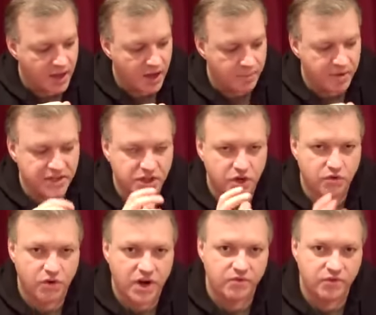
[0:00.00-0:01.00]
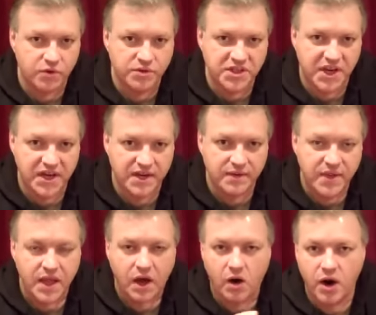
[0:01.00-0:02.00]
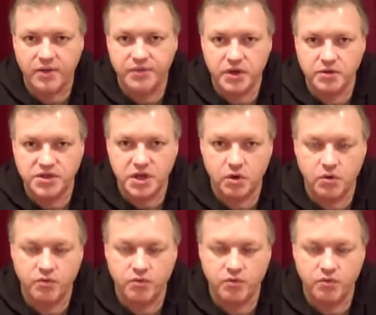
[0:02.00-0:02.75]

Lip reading: It's a great routine. I've used it